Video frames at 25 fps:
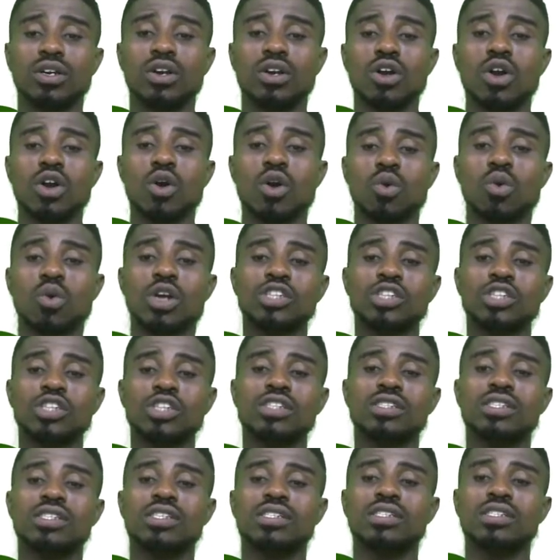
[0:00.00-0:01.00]
Question
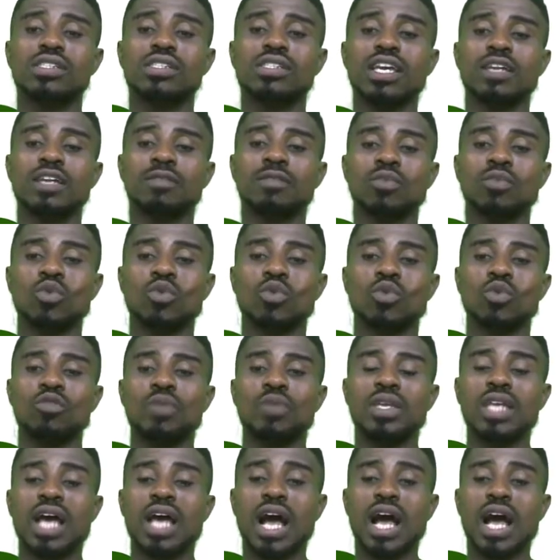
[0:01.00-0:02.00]
16, we've
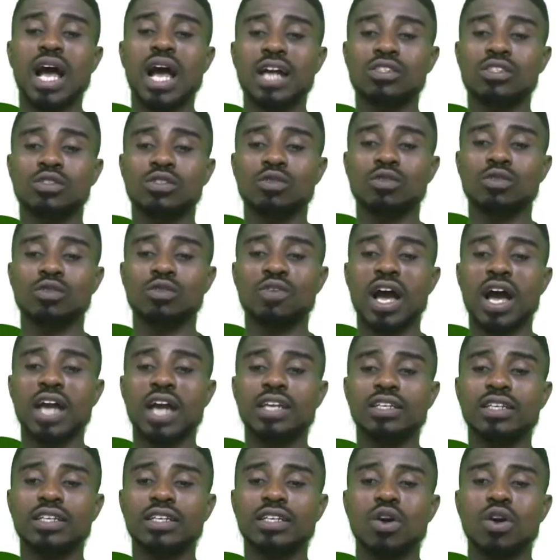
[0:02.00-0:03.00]
been asked to
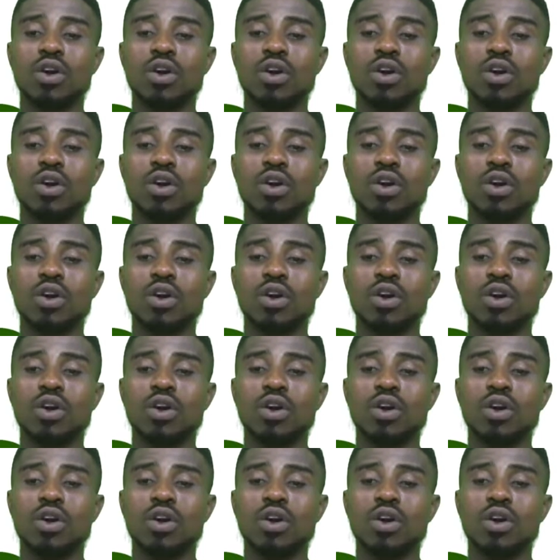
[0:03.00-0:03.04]
find